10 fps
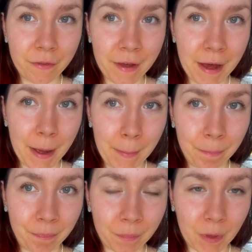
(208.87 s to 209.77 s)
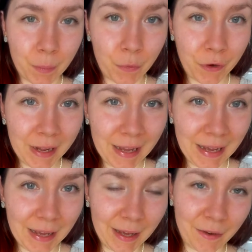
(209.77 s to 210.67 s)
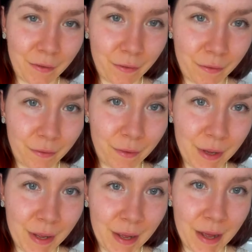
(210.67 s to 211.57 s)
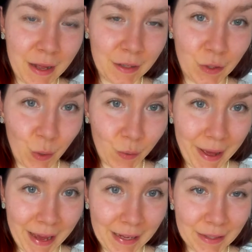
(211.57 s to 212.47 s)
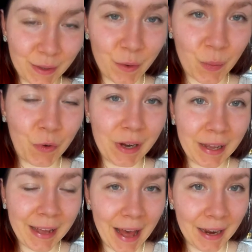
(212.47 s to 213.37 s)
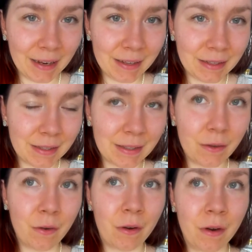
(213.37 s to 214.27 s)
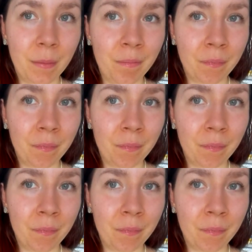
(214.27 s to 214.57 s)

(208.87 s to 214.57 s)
the pre-soulmates or pre-catalysts or